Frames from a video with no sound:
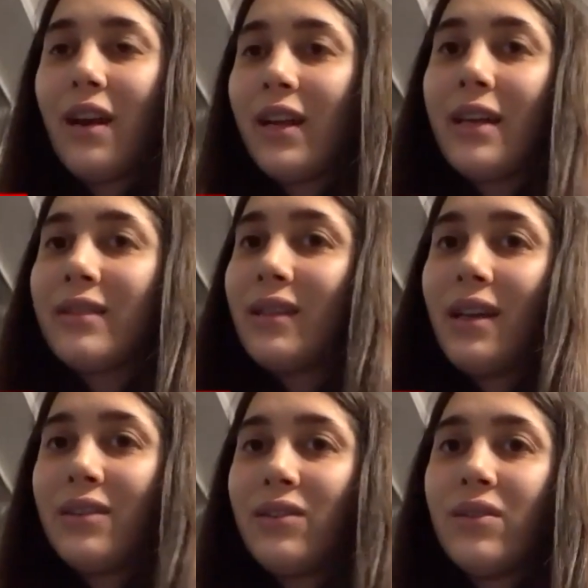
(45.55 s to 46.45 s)
I can
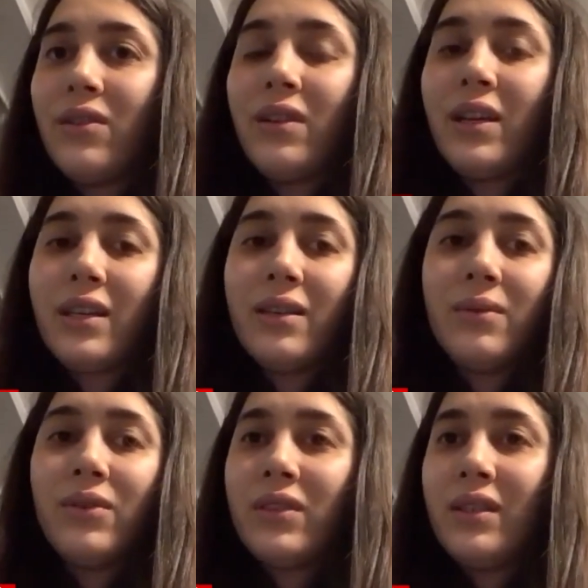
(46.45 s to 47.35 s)
say it, you know, like
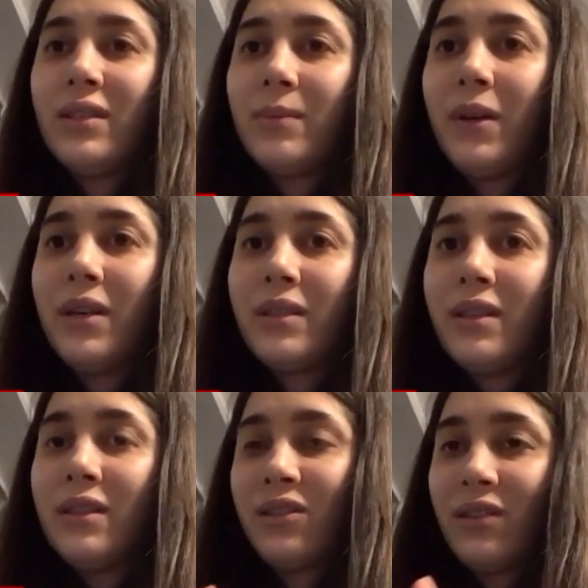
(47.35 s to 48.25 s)
and you see this
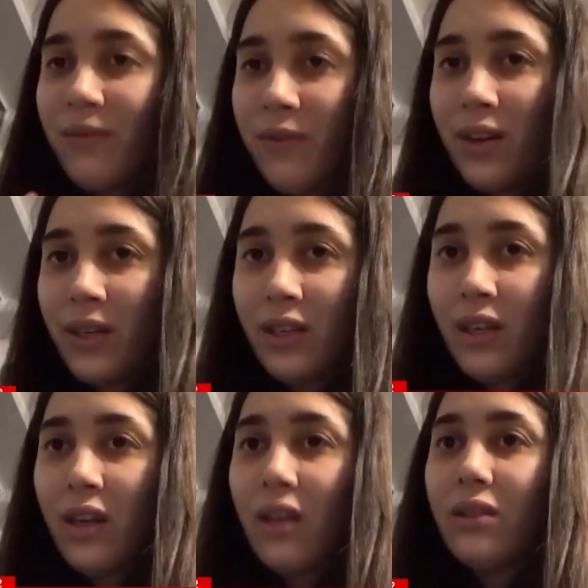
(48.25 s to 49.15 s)
person is suffering
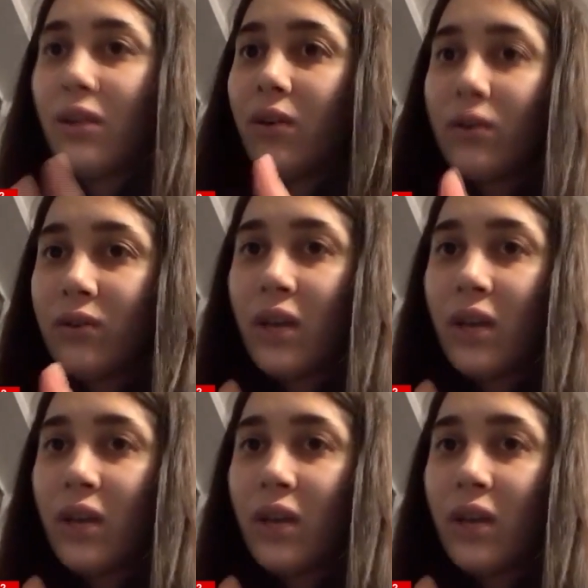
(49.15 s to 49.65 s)
the whole